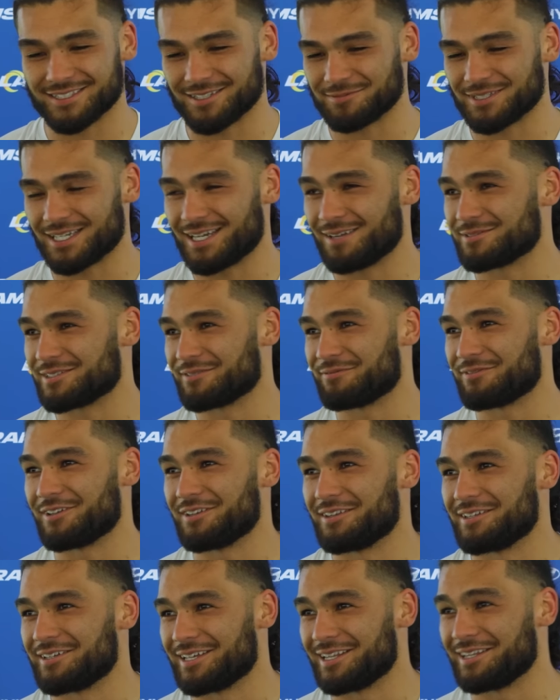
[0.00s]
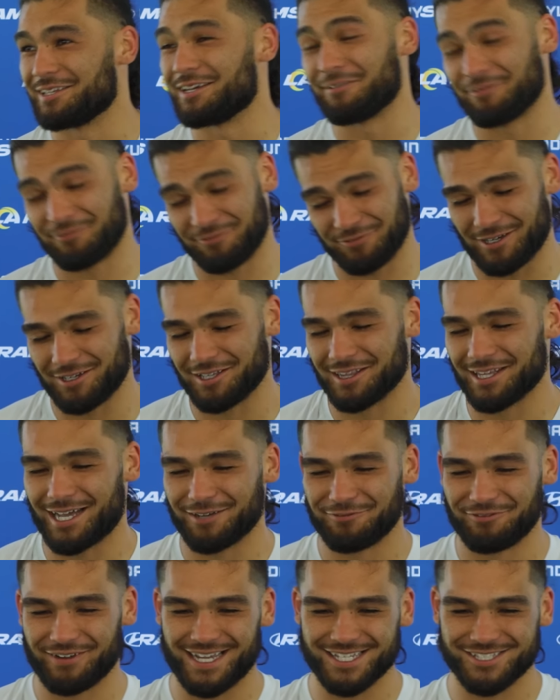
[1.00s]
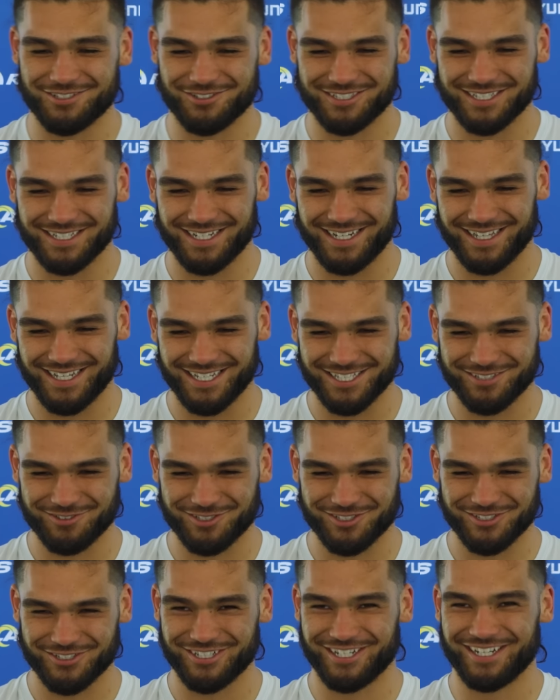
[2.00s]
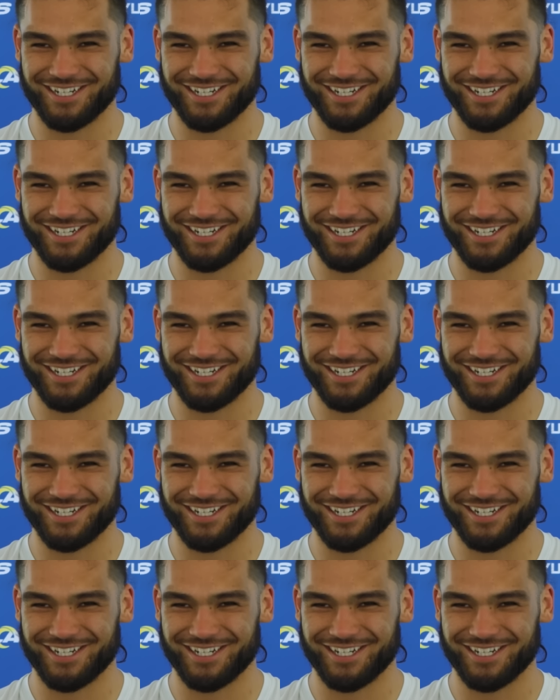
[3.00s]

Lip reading: Sometimes it felt a lot faster today, that's for sure.